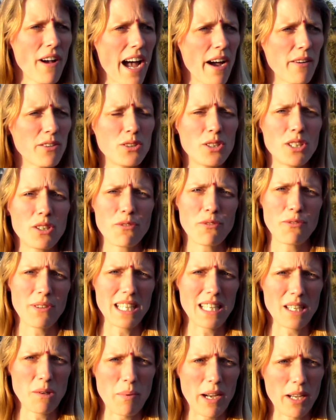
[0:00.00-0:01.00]
How do you
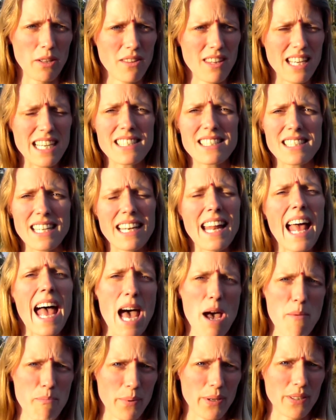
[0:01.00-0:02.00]
feel about things that
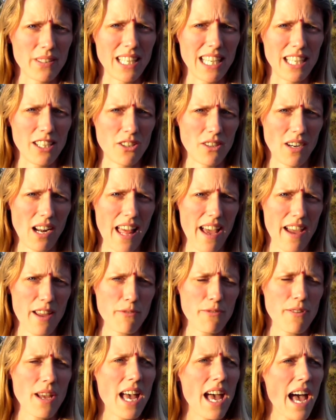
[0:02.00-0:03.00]
happen in your
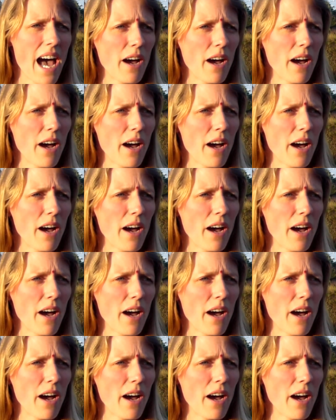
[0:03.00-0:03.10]
life?